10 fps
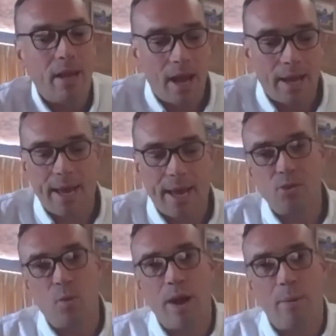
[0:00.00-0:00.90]
I guess
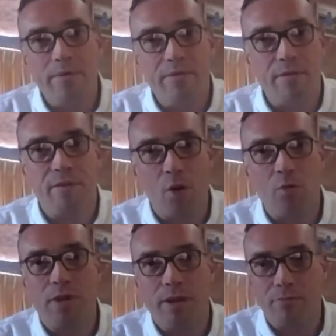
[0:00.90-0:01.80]
where we've
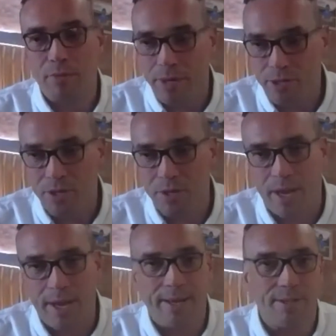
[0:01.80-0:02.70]
evolved in recent
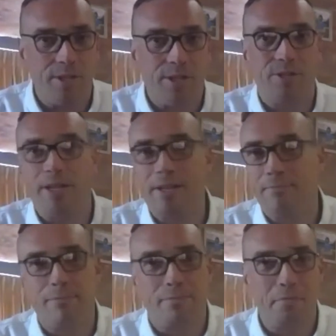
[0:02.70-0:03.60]
years is
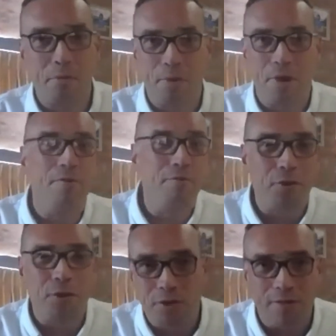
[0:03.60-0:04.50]
in three or
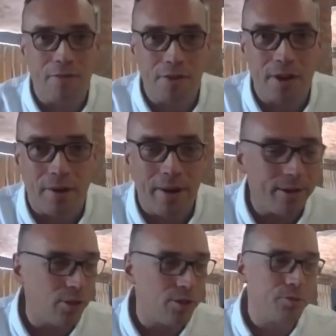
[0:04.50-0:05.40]
four different
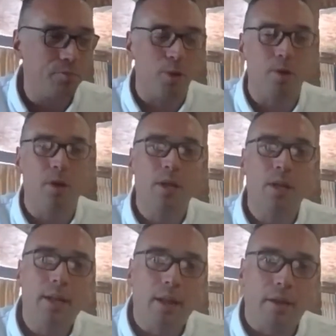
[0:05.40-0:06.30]
directions, but
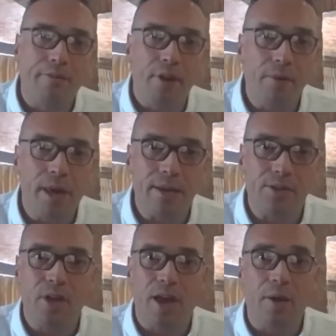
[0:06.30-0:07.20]
a few
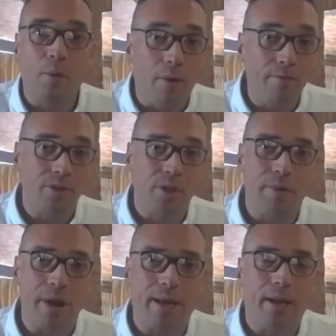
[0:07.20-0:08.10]
years ago, obviously
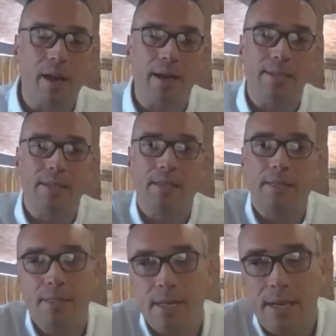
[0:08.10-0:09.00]
recognizing that
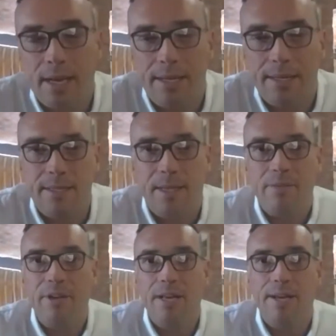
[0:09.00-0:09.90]
CDs and
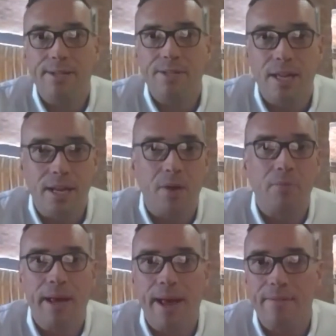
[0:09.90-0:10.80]
DVDs did
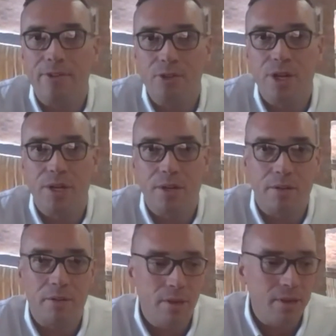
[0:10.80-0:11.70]
only have a certain
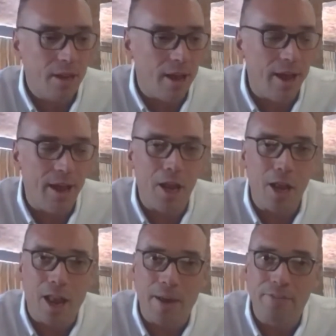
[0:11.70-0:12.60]
uh,
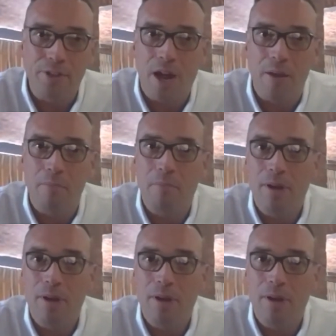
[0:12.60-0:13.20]
lifetime